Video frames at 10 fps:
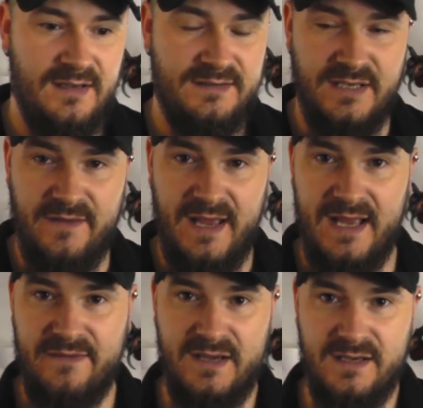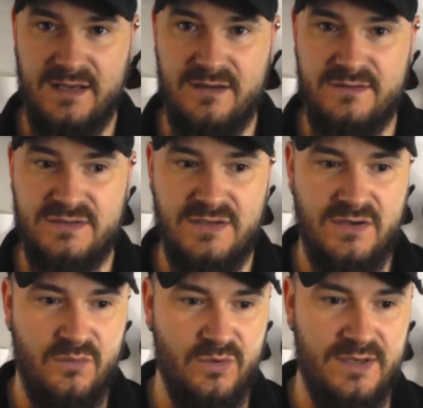So the hat that I used
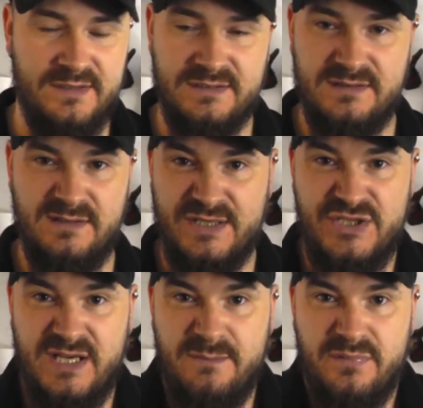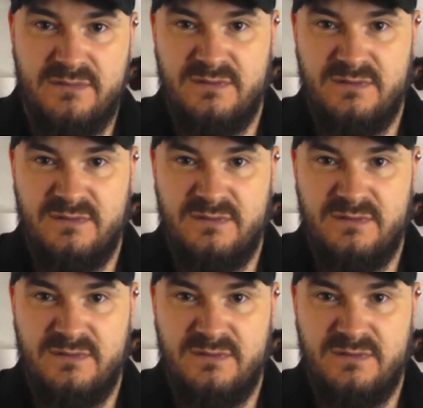was a cheap